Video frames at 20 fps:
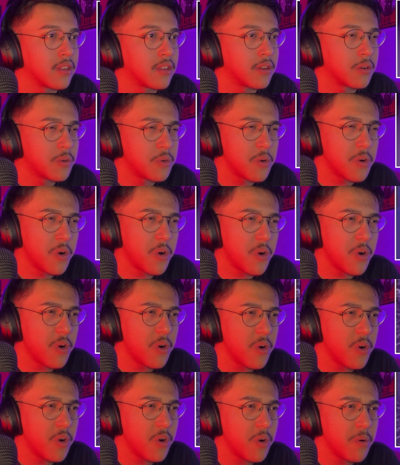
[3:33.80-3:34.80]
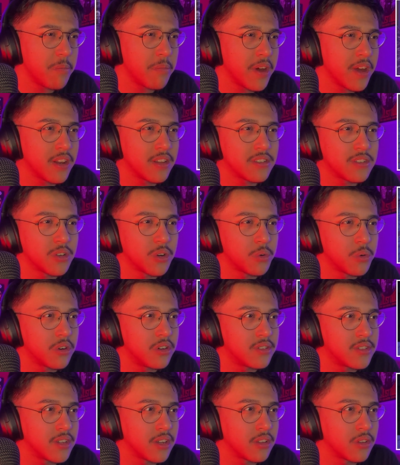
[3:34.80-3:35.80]
Woo! Man, it's so
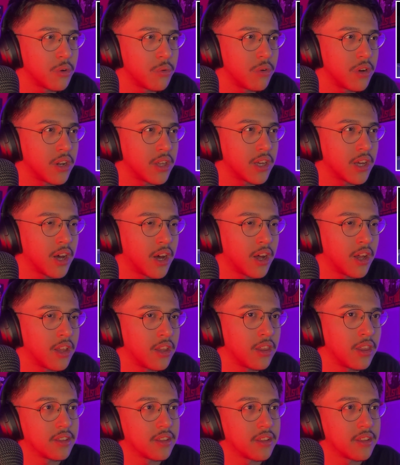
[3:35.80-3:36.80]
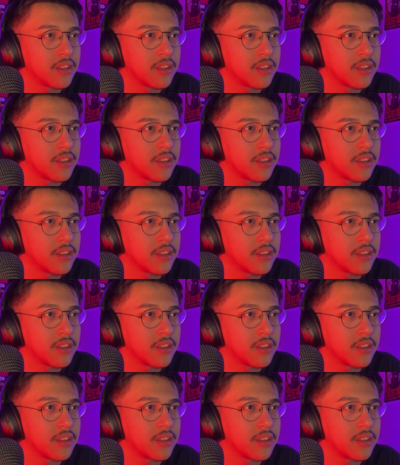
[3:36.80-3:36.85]
weird seeing the Rinnegan.